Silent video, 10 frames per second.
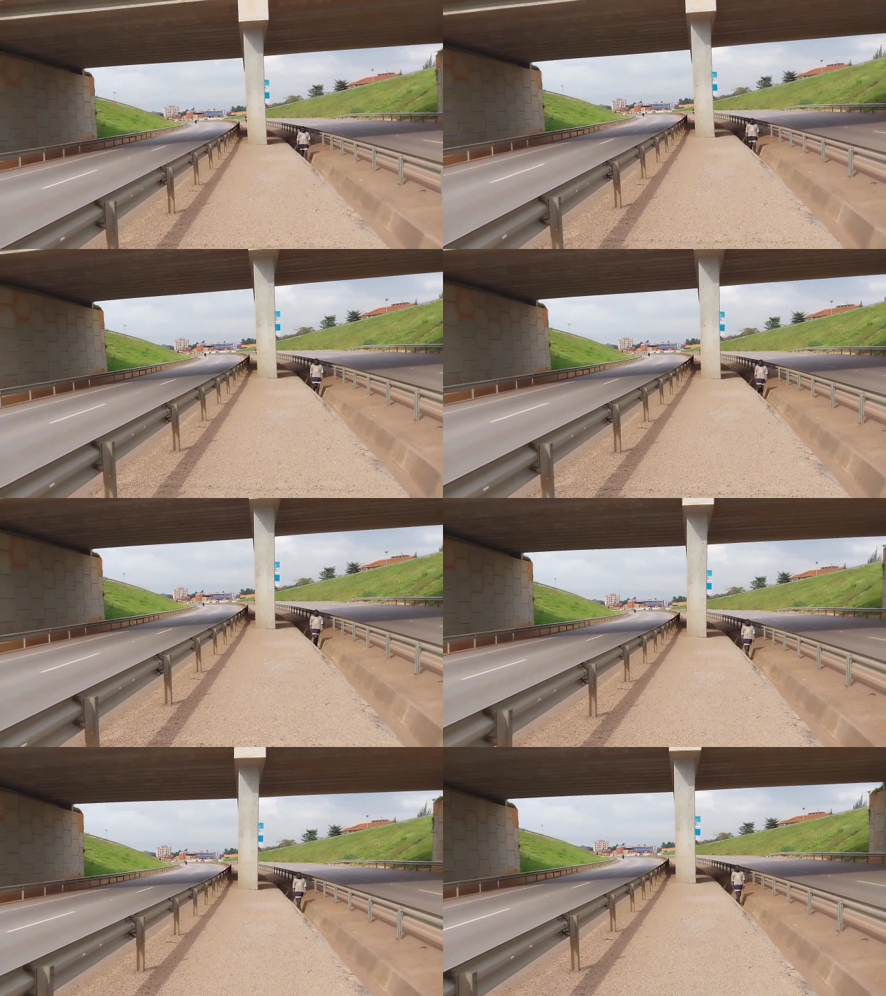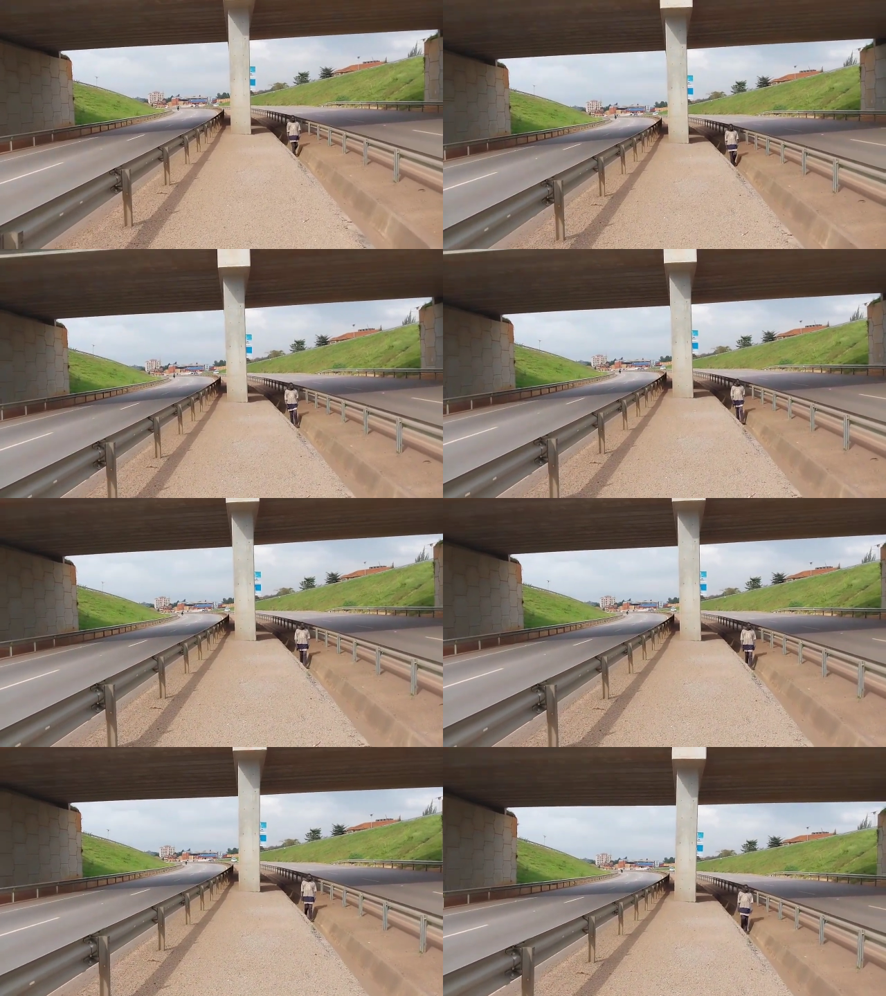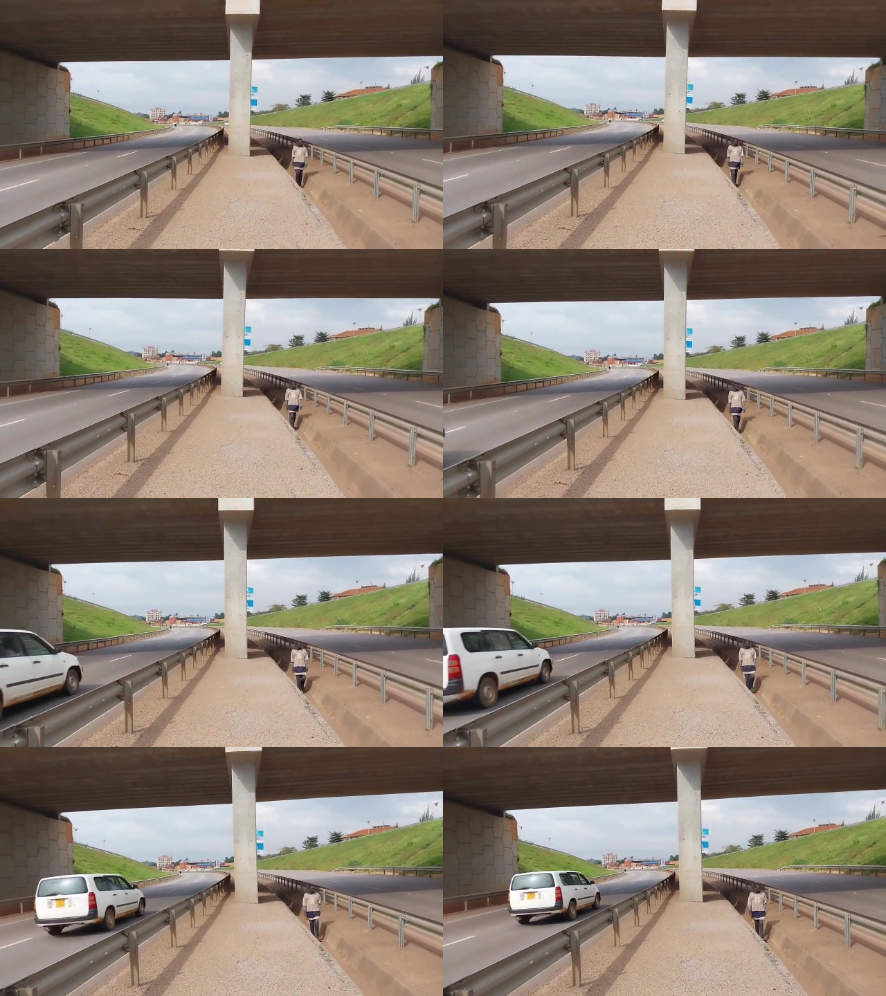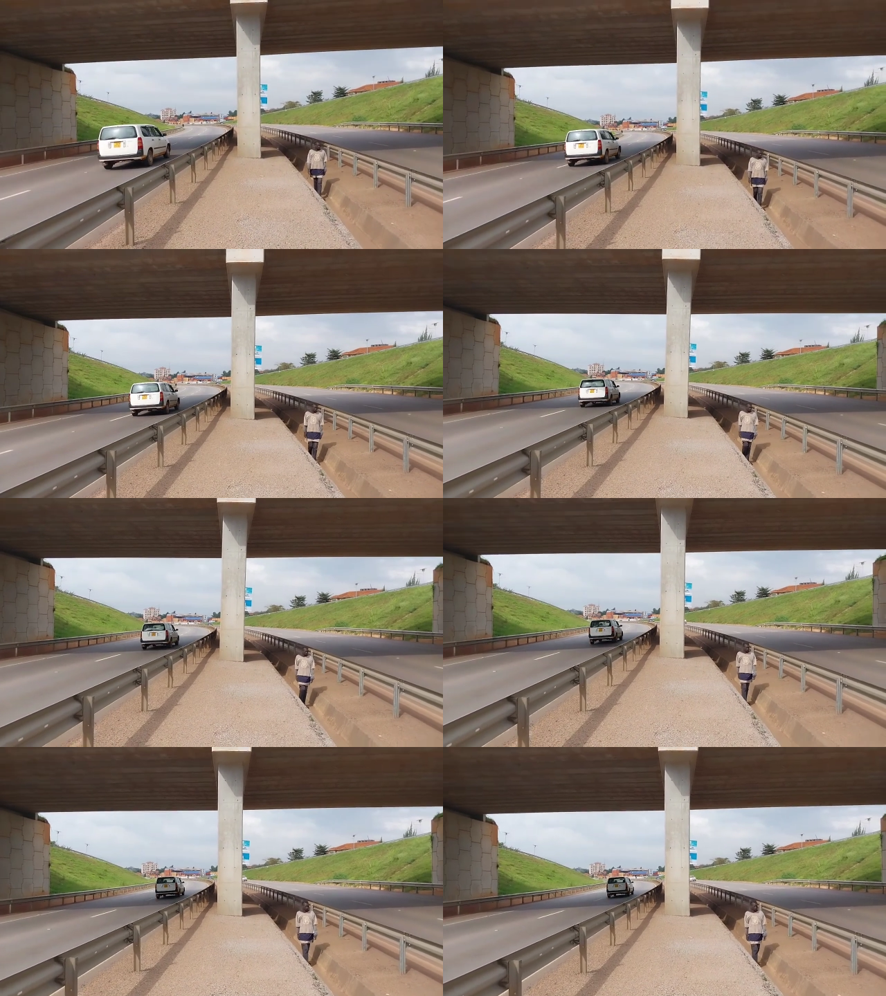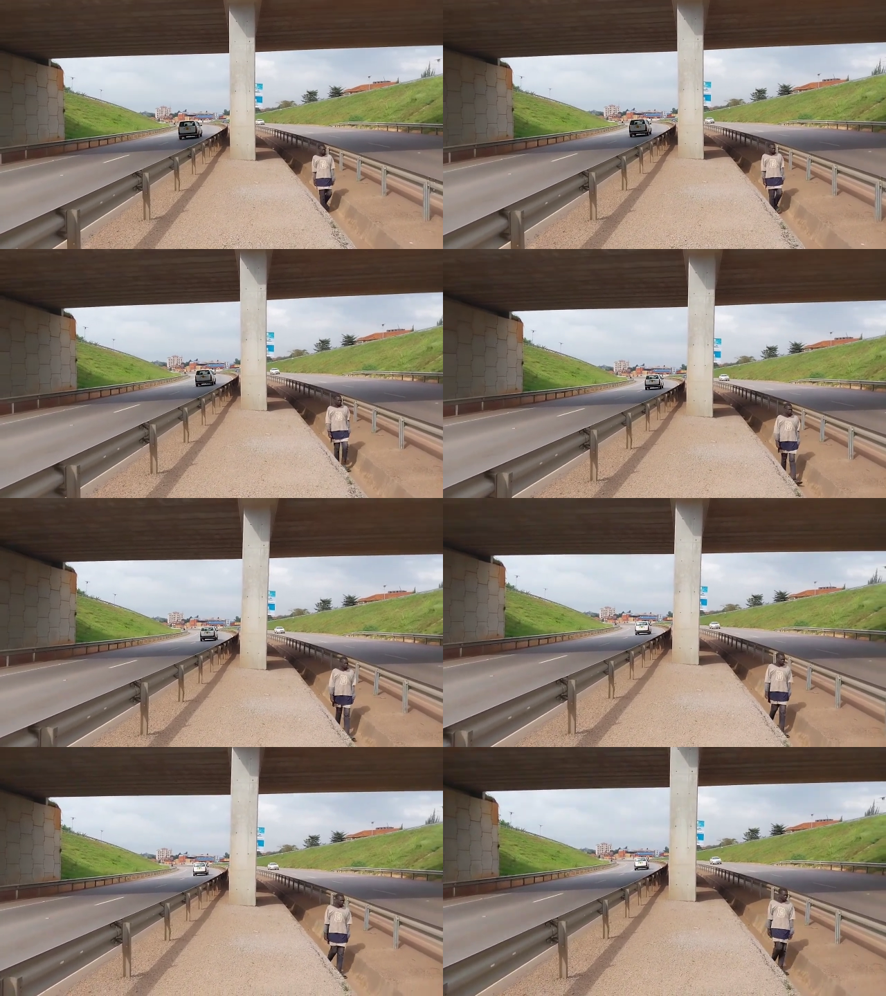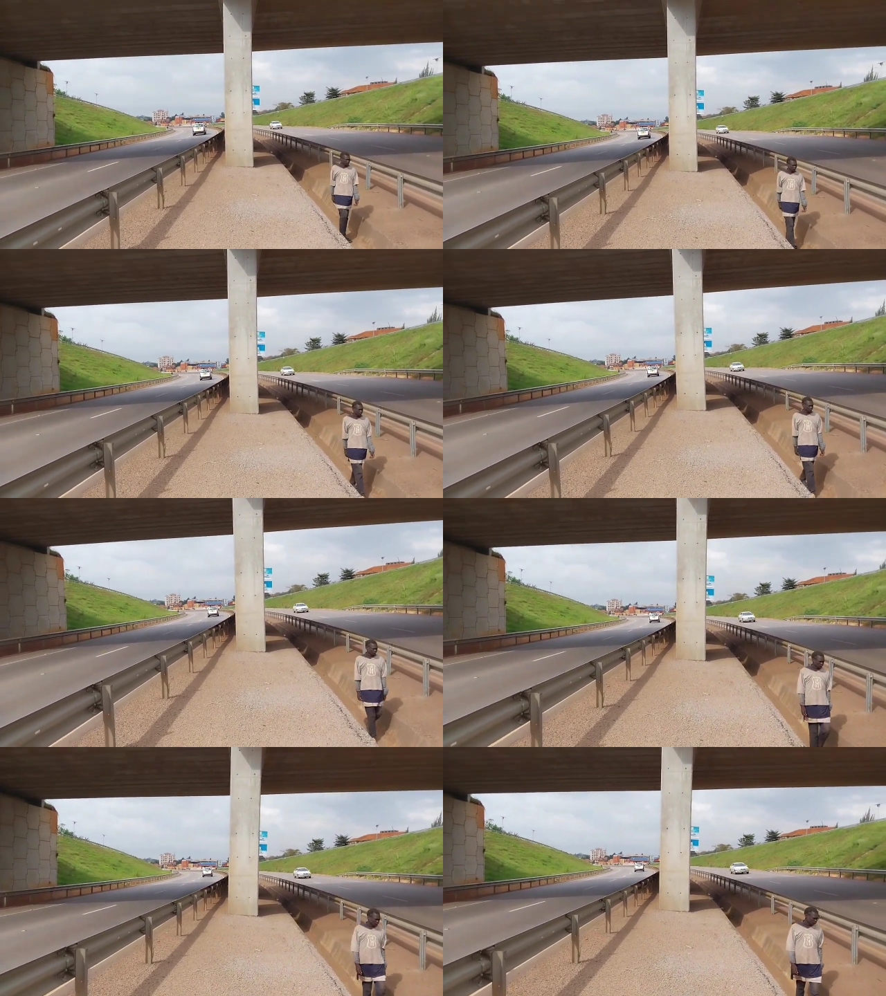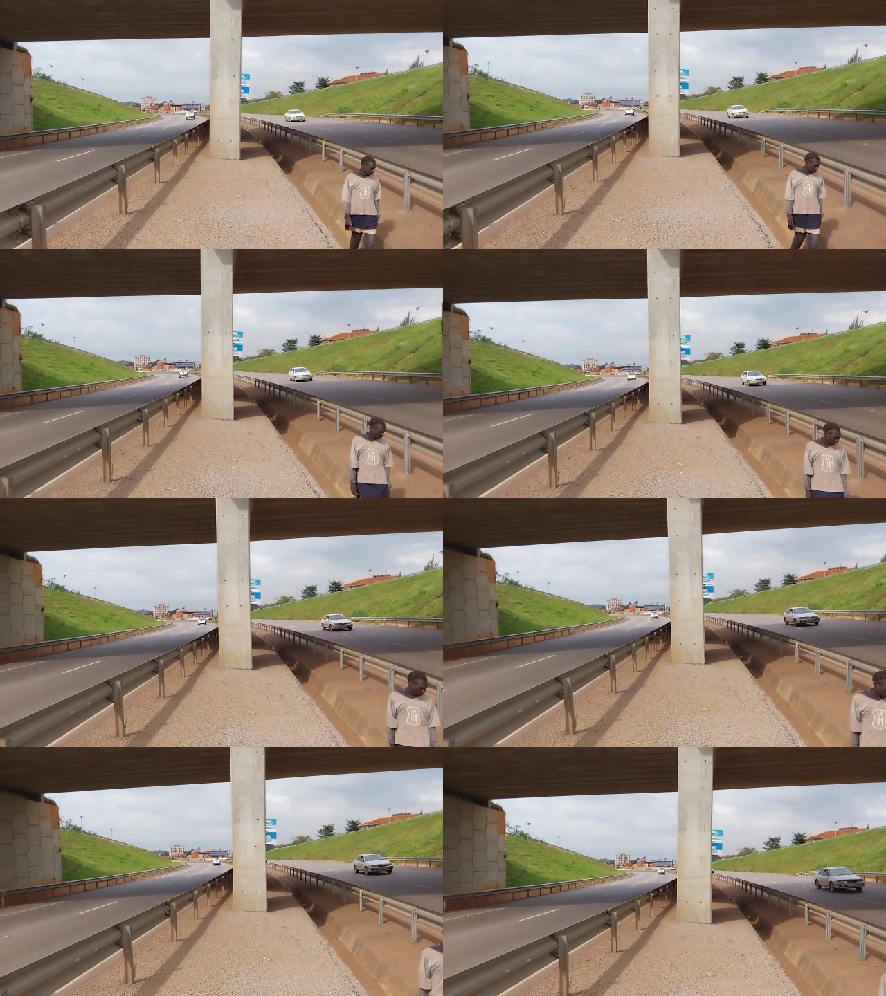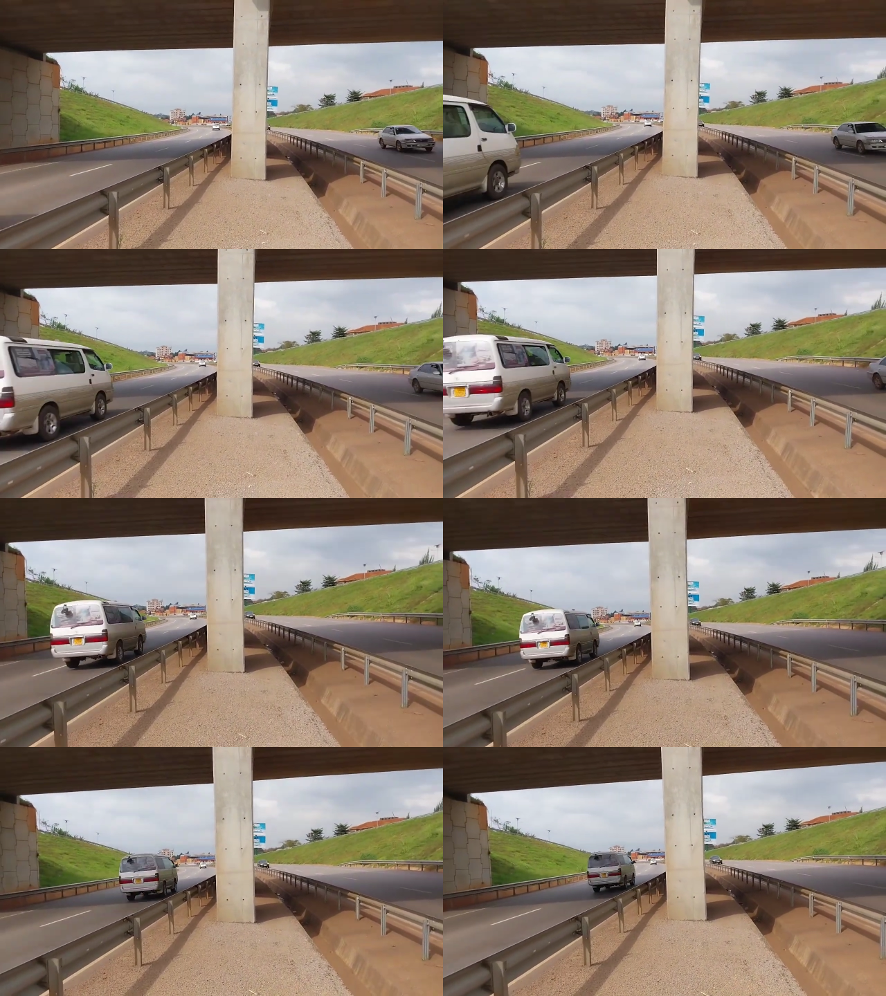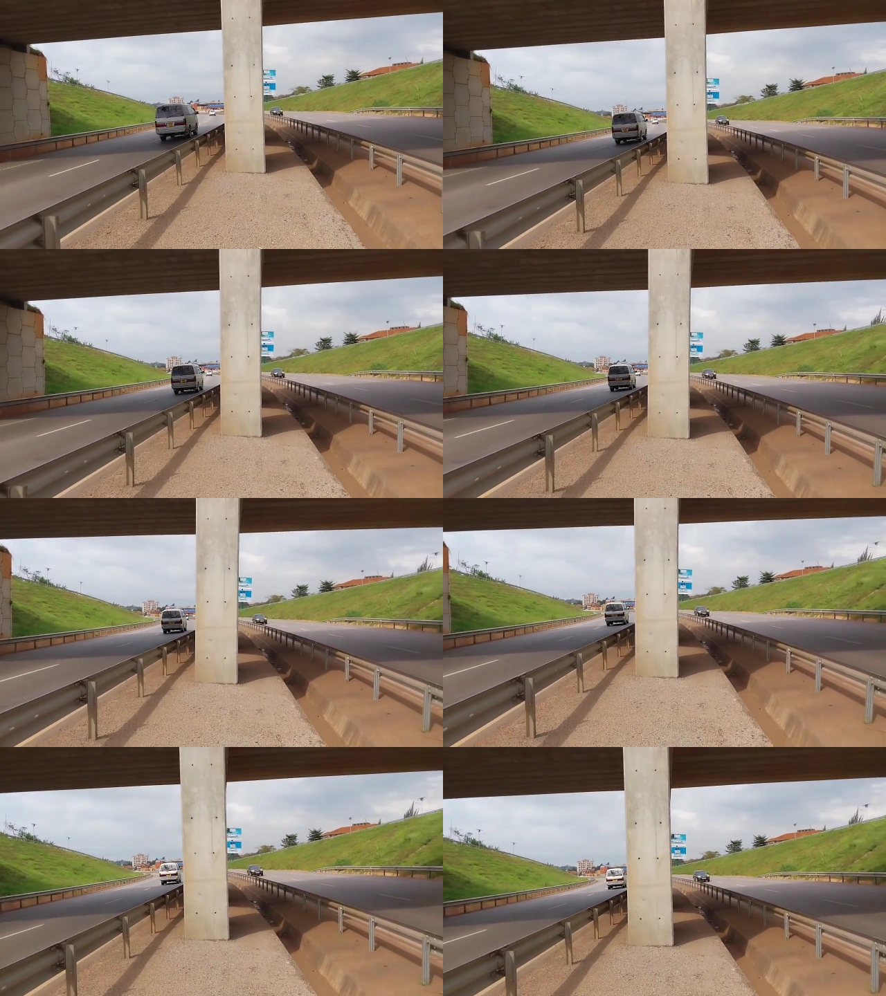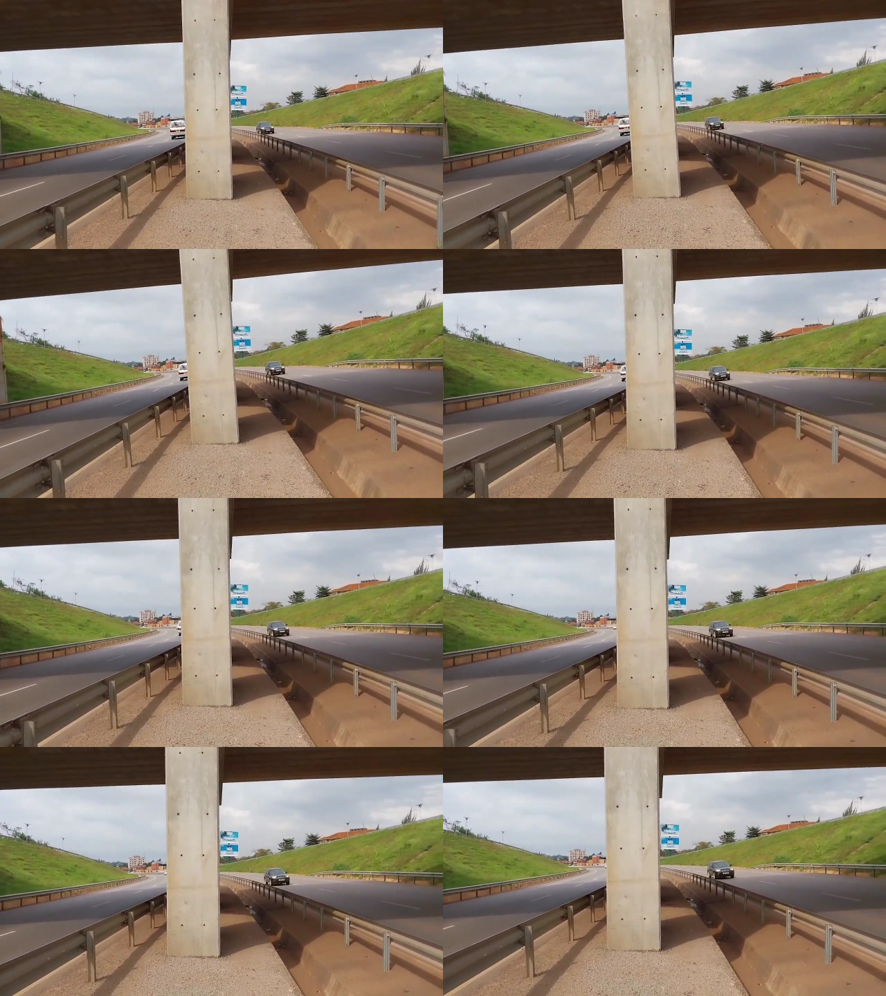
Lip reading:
[unreadable: no face in view]